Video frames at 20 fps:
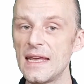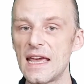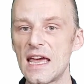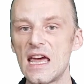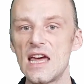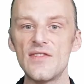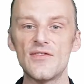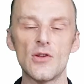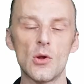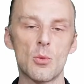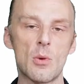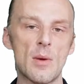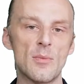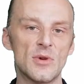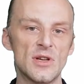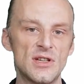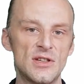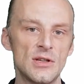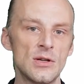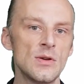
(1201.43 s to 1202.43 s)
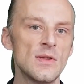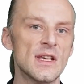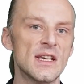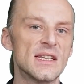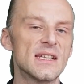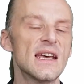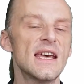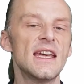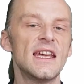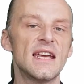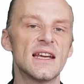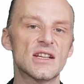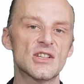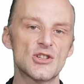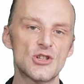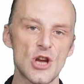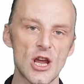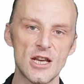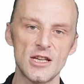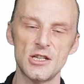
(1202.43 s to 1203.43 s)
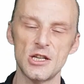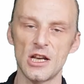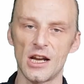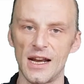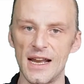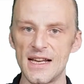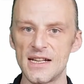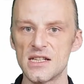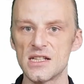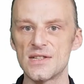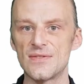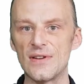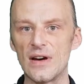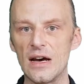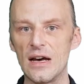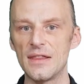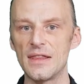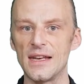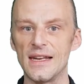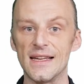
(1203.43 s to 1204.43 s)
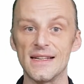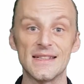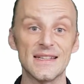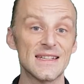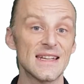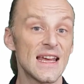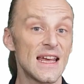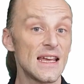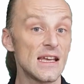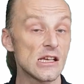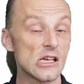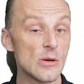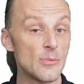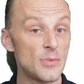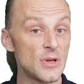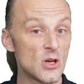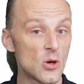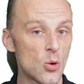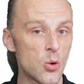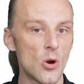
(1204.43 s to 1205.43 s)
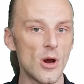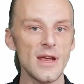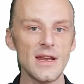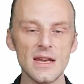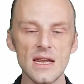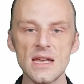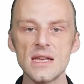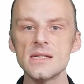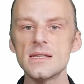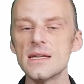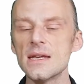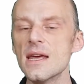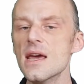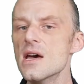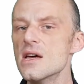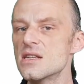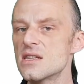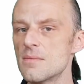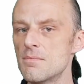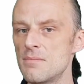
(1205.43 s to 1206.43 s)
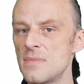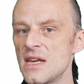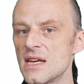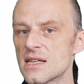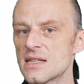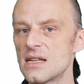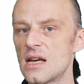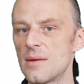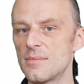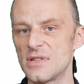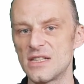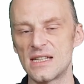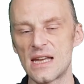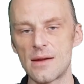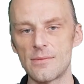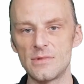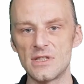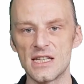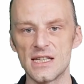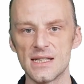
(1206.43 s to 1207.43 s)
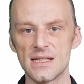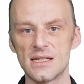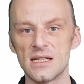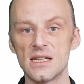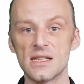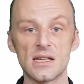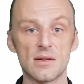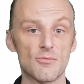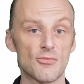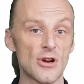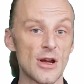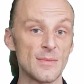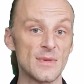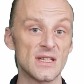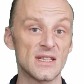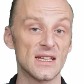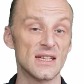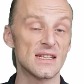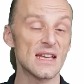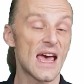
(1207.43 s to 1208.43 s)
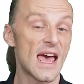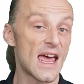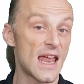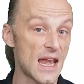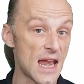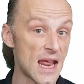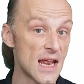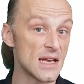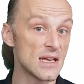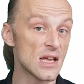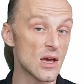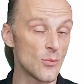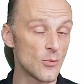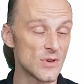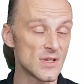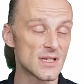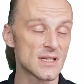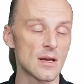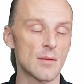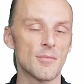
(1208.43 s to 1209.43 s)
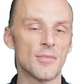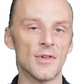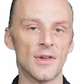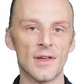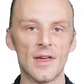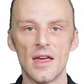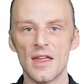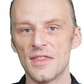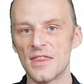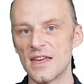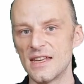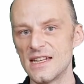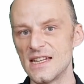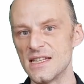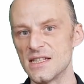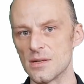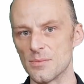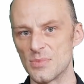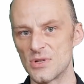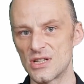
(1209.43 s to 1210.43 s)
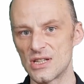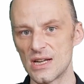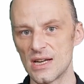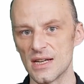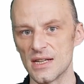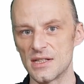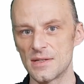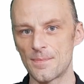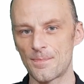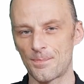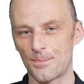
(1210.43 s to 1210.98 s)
careful when we do this, exchanging letters for other letters. It can be quite easy to mix up sentences and premises and end up with something that is absurd.